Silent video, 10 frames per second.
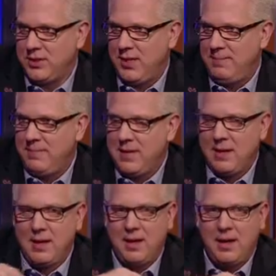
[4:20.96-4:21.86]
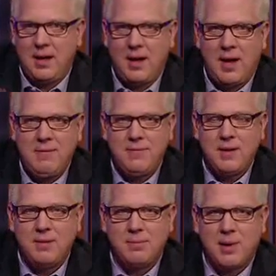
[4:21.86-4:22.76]
I say. Uh, I
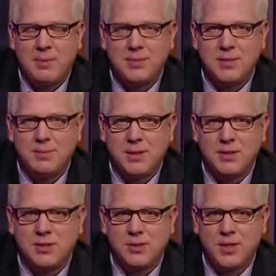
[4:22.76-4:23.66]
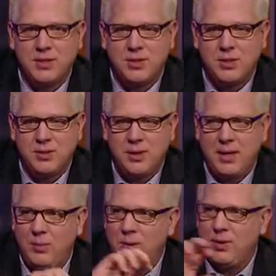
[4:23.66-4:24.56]
felt prompted to bring the story to you,
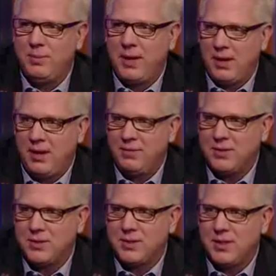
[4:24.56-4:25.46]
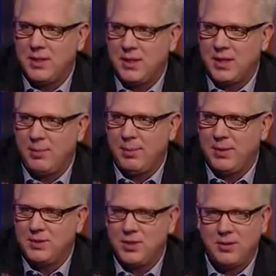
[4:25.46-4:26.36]
and we were in my office uh, a couple
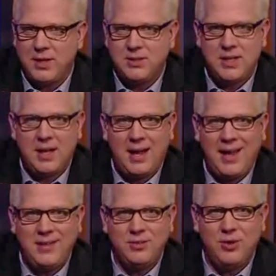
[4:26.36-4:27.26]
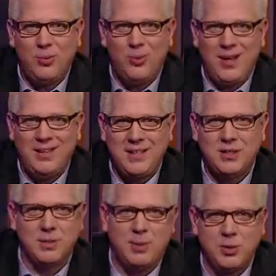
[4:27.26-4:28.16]
of months ago, and I said, I don't know what
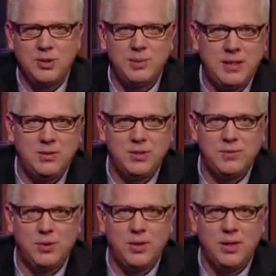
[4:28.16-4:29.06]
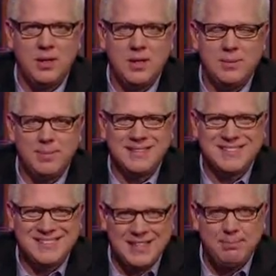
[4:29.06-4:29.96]
it's supposed to be used for, but
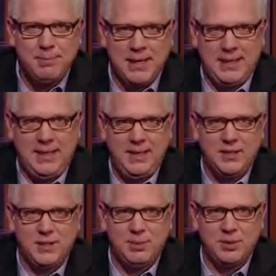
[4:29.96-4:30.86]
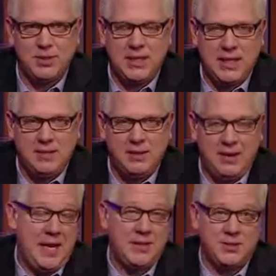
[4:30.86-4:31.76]
somebody is supposed to get
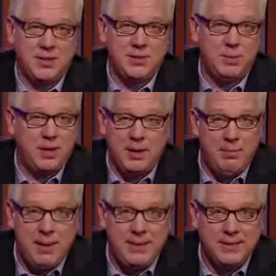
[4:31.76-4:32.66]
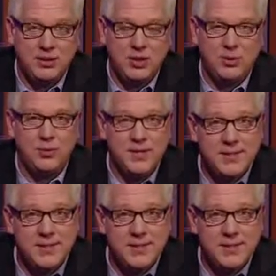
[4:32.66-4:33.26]
their hands on this book, and maybe it's you.